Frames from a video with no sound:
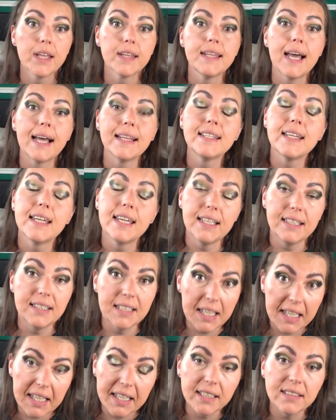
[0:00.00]
that he
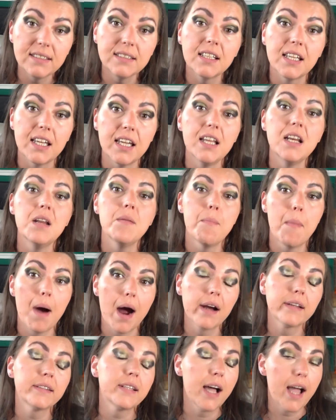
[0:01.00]
did kill
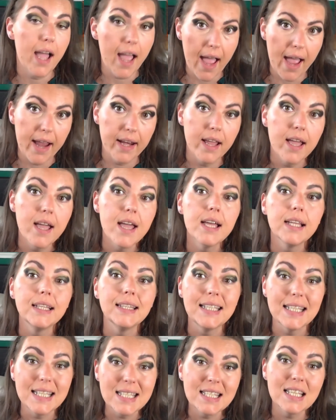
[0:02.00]
Martha Ann.
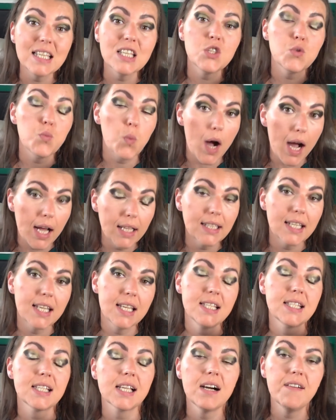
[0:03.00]
This is what
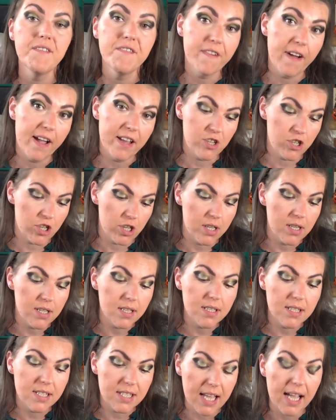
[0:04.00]
his
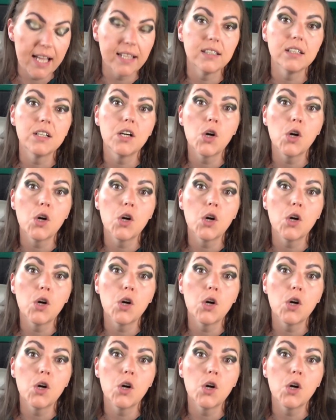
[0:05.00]
confession said.